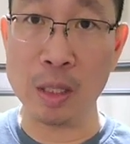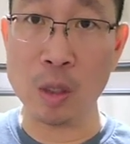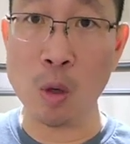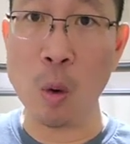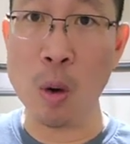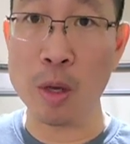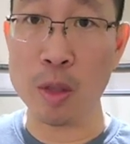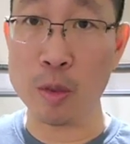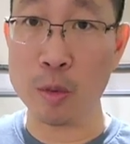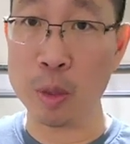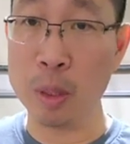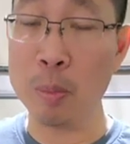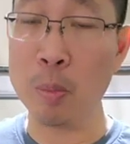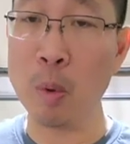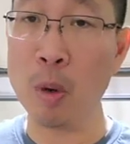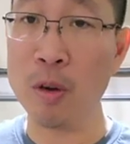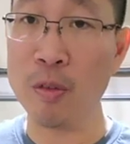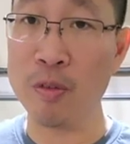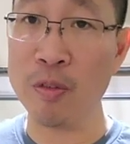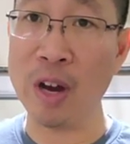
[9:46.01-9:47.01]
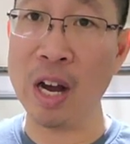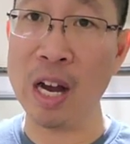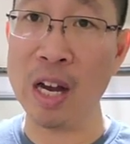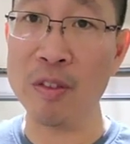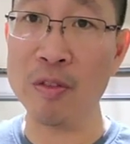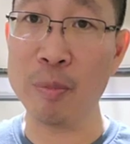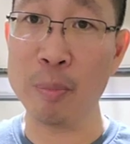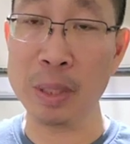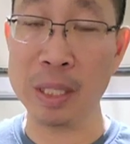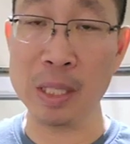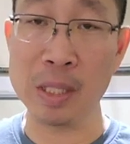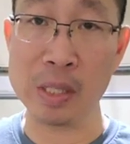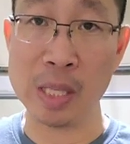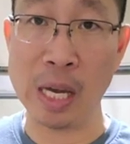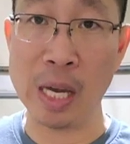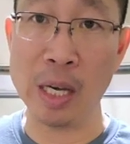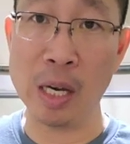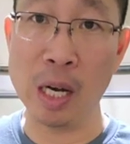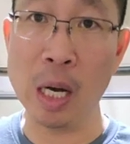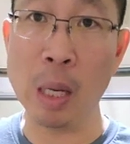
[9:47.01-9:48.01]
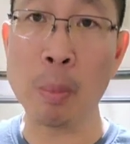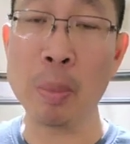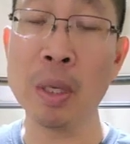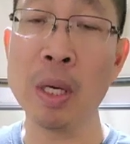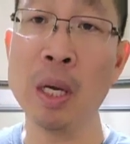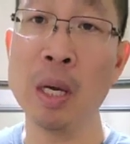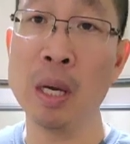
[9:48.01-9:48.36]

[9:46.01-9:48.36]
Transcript: going 3.5 psi up.